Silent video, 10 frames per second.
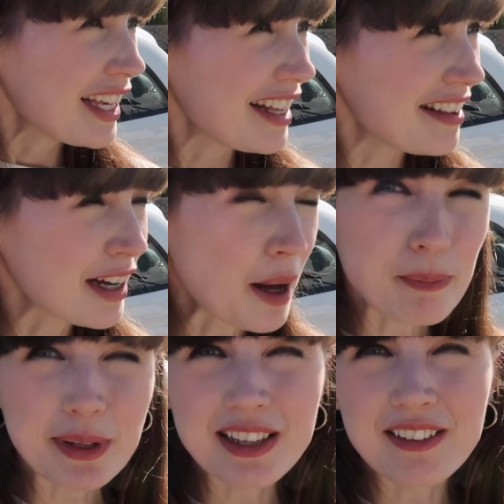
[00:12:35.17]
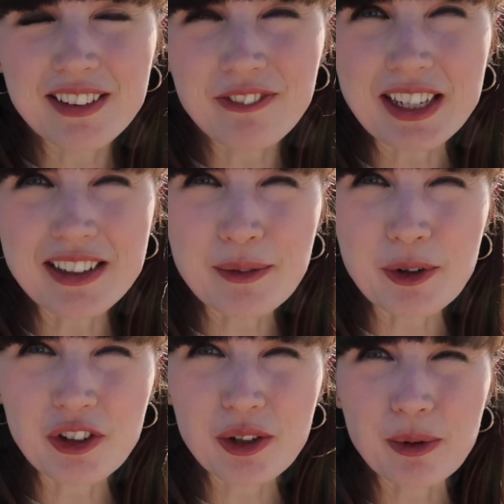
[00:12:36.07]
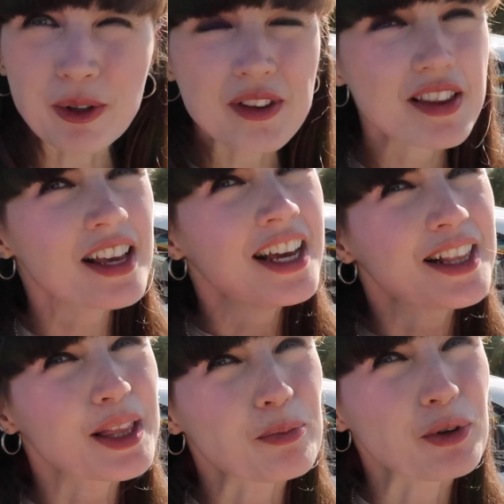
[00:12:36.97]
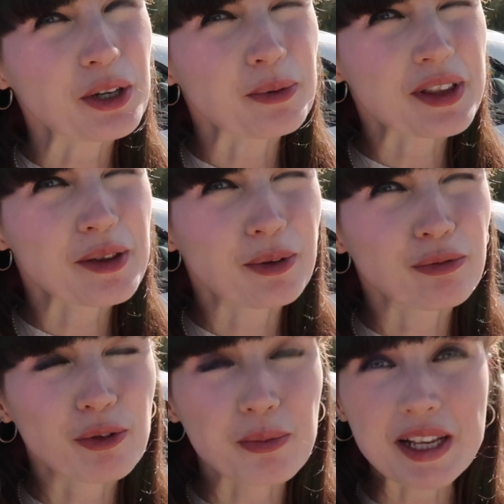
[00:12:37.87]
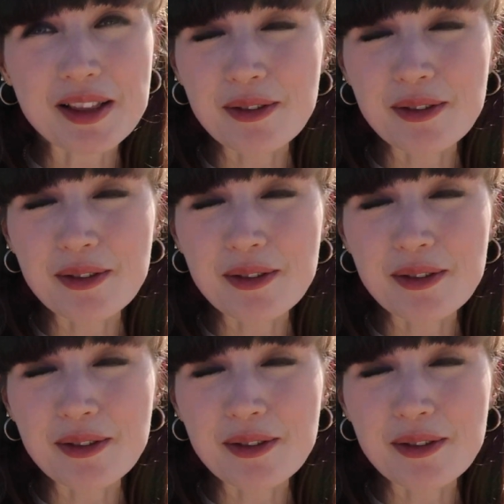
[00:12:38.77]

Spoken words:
getting up and finding what she wants, Sabrina was the one for me.